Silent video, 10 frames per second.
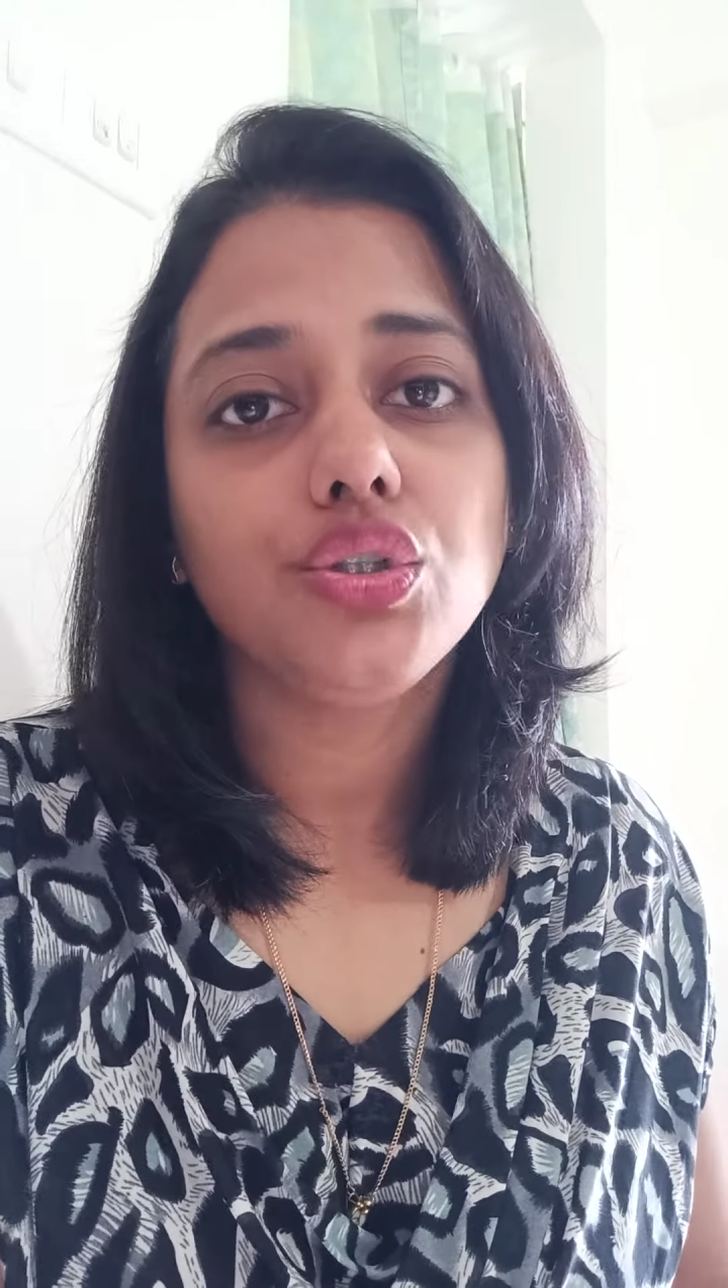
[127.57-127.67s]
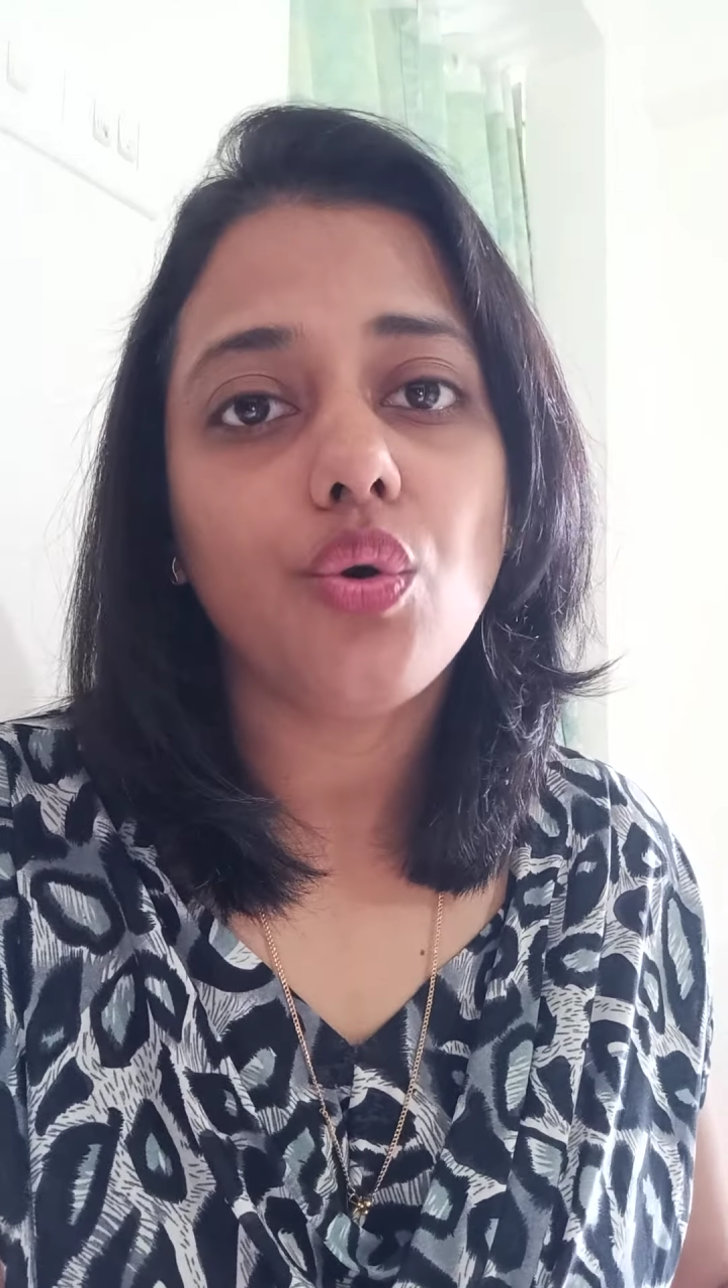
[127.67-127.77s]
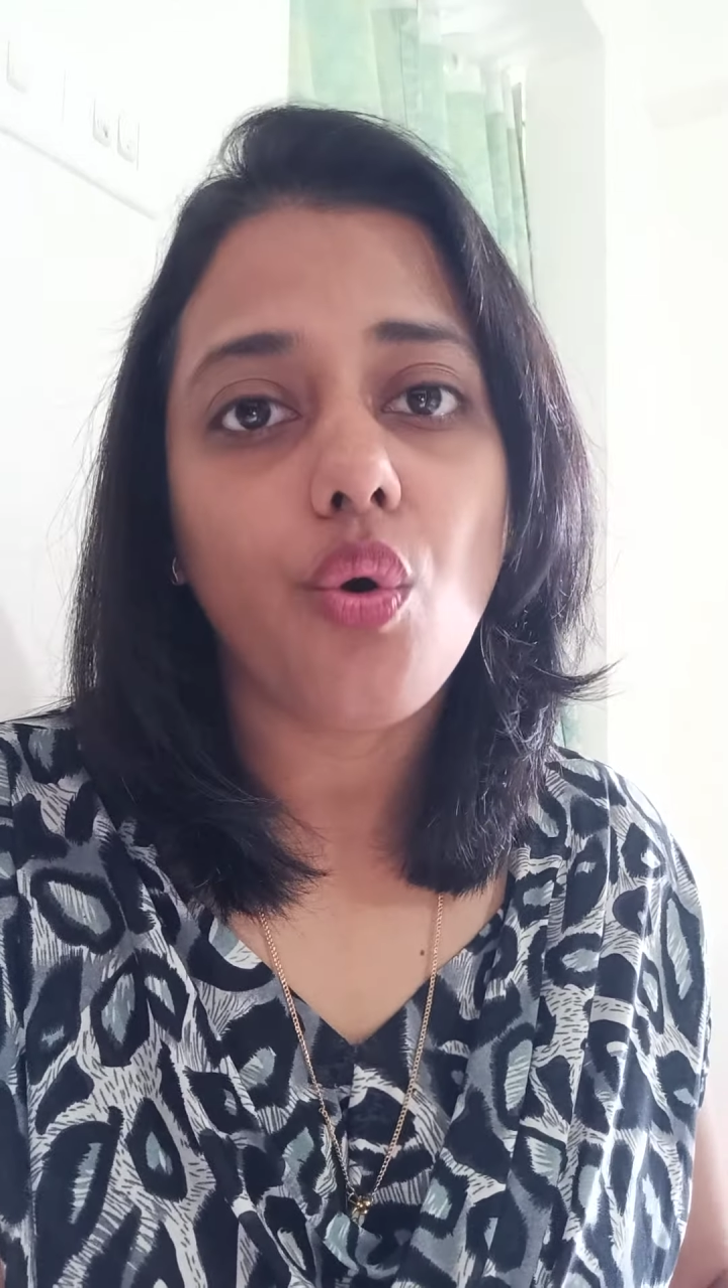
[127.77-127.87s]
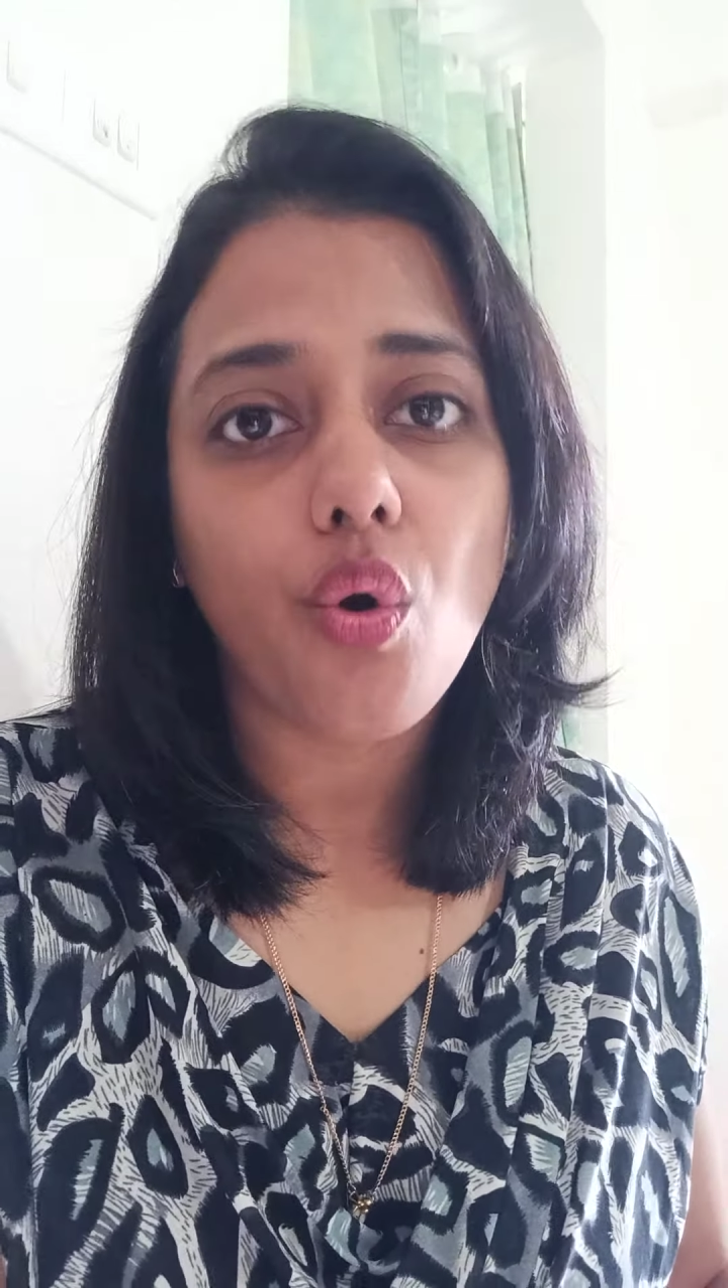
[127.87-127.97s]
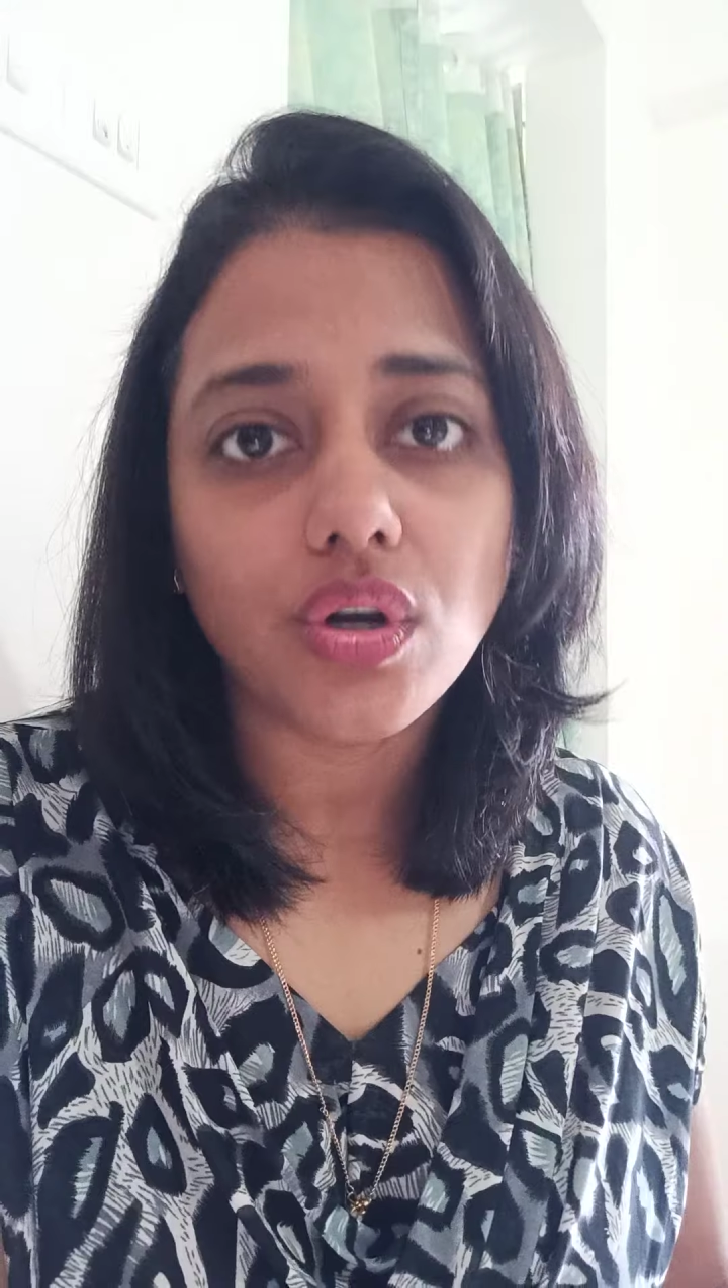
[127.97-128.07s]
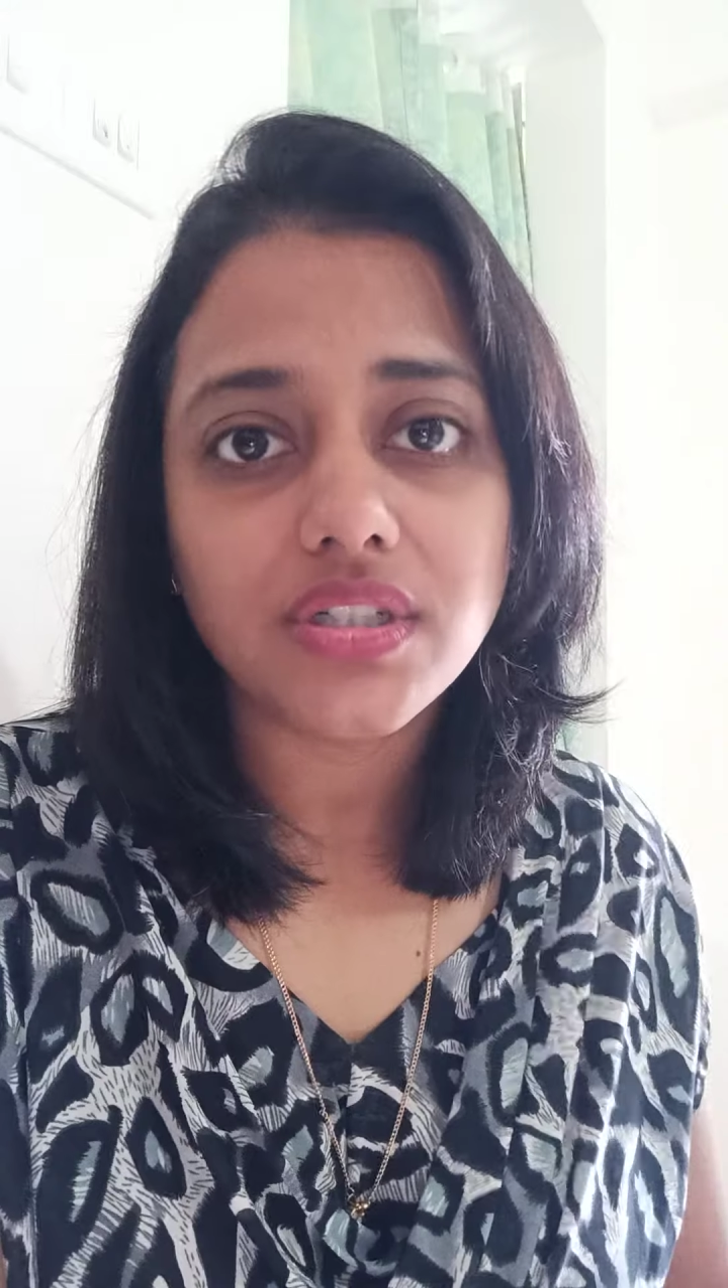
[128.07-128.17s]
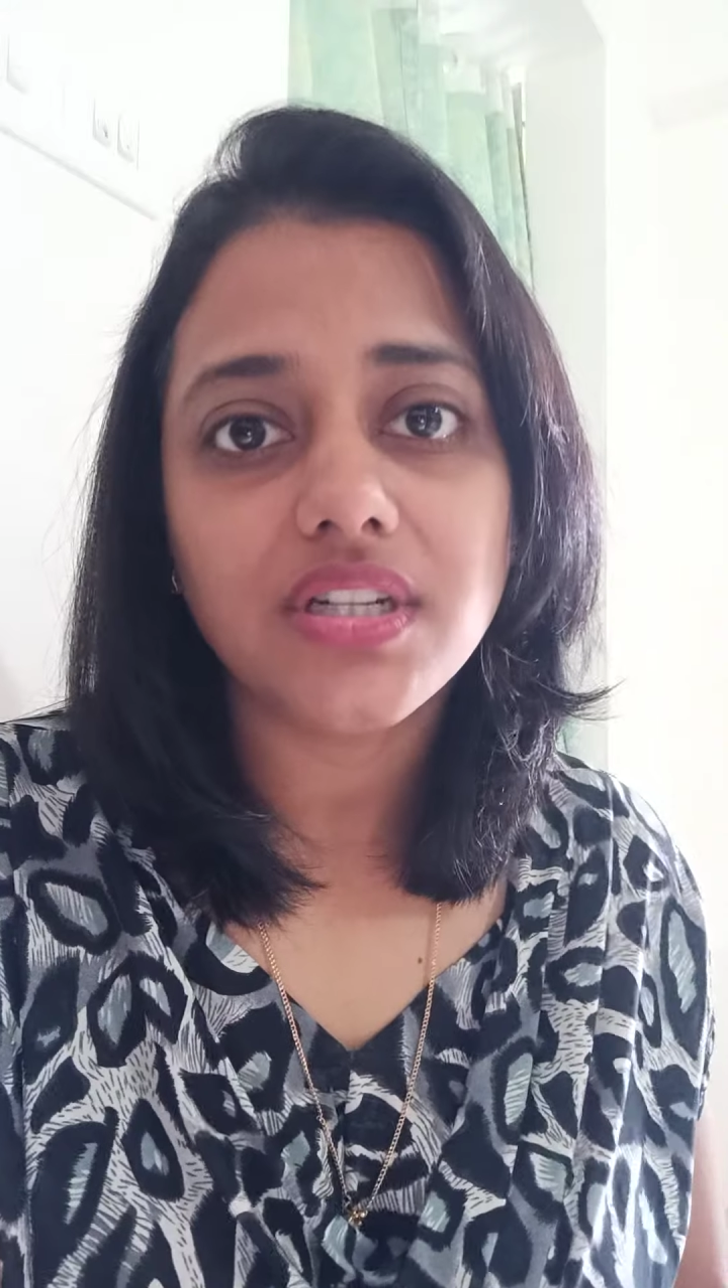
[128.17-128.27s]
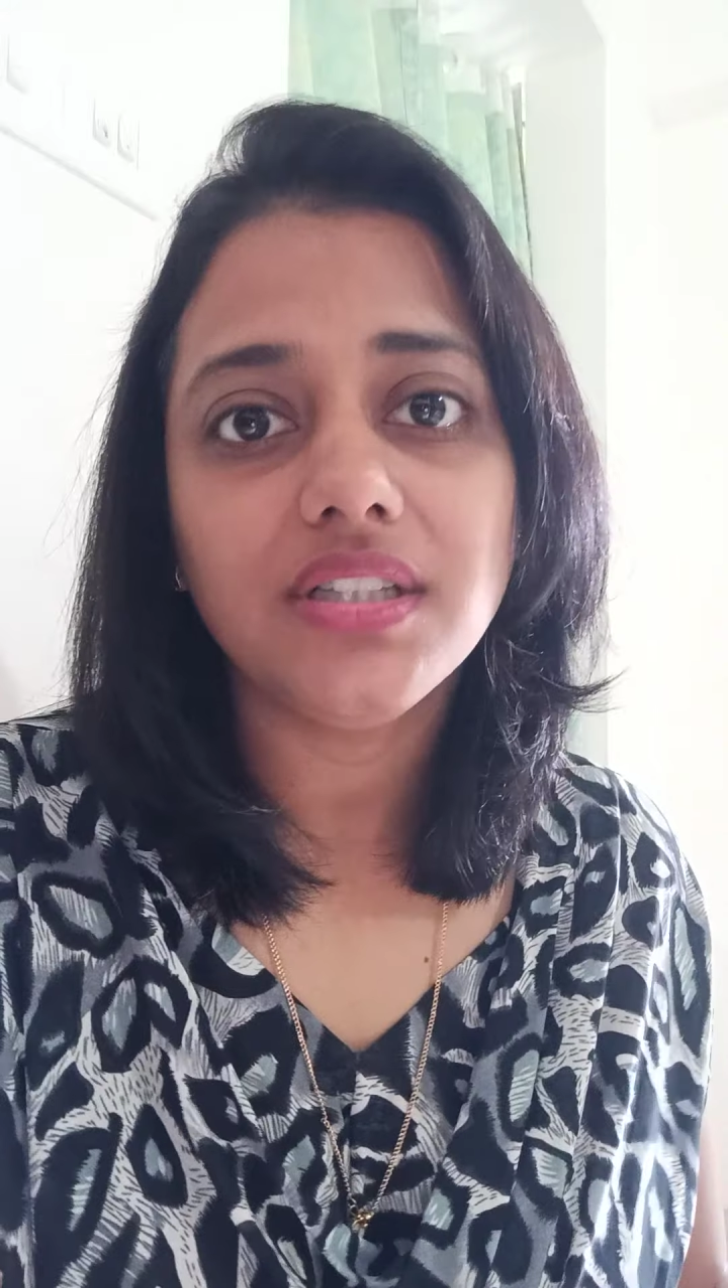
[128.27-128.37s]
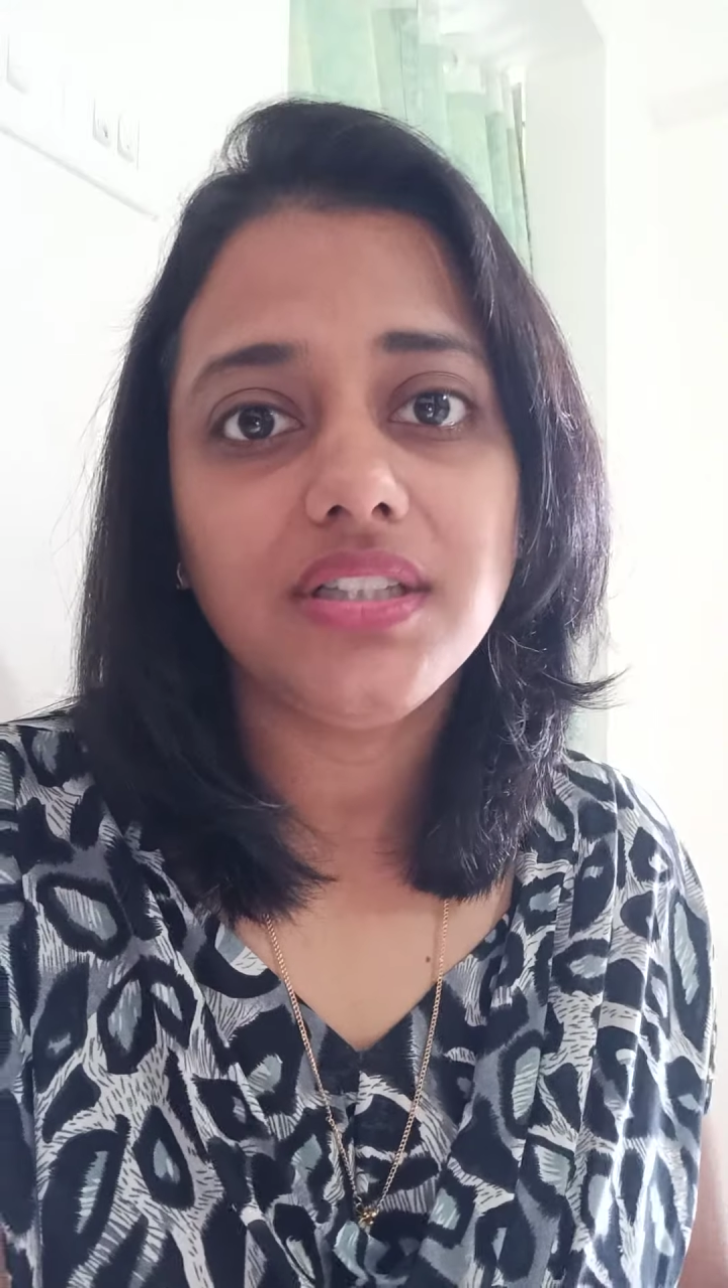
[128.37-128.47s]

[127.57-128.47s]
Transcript: to alter